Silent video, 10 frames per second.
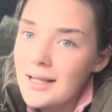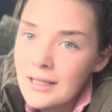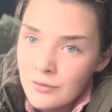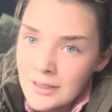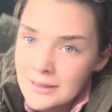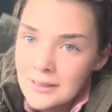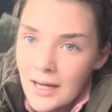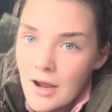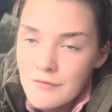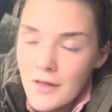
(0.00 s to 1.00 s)
If I didn't
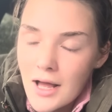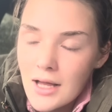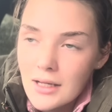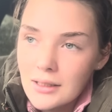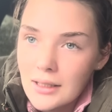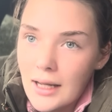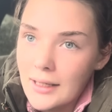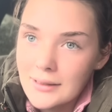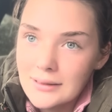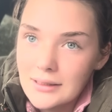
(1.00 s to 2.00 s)
have that,
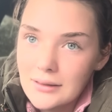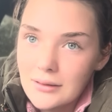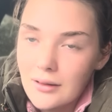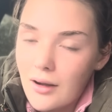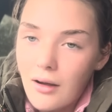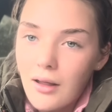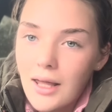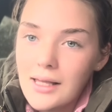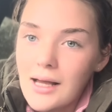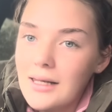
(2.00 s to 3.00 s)
and
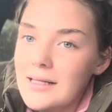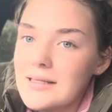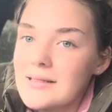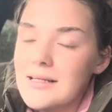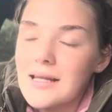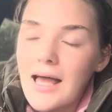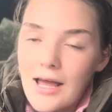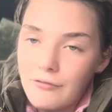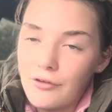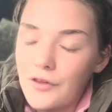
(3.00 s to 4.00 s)
I listed
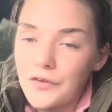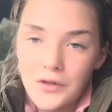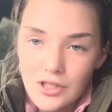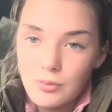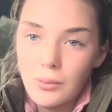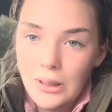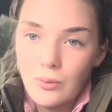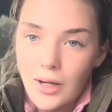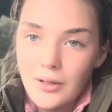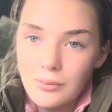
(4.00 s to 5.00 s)
everything, that's probably
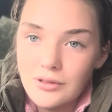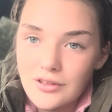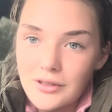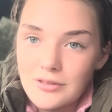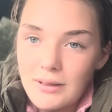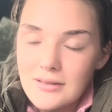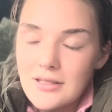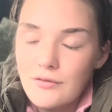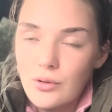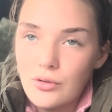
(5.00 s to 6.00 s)
why it was so
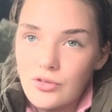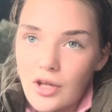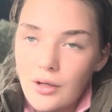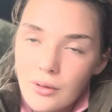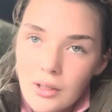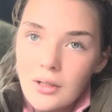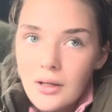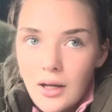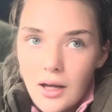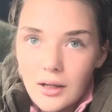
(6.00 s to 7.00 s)
expensive. Also,
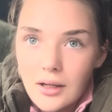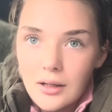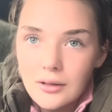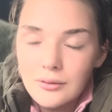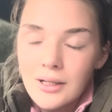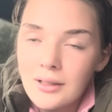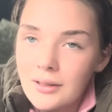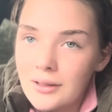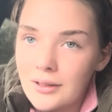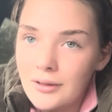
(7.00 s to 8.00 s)
a girl
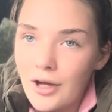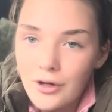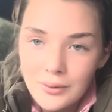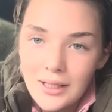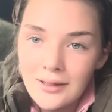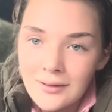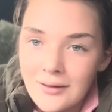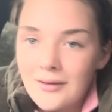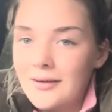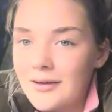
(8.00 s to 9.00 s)
owning
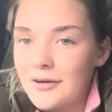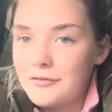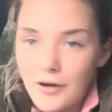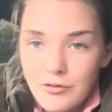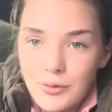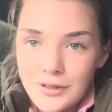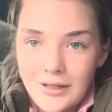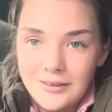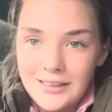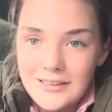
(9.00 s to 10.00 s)

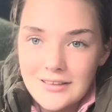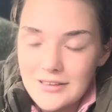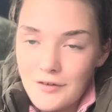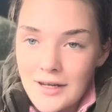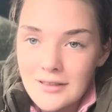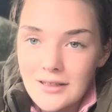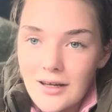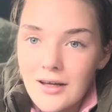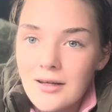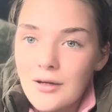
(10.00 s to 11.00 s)
5.9-litre
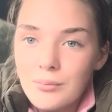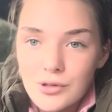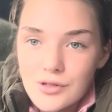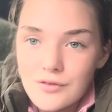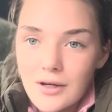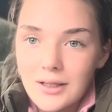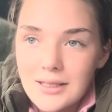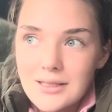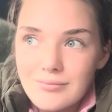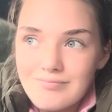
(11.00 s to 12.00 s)
Defender modified,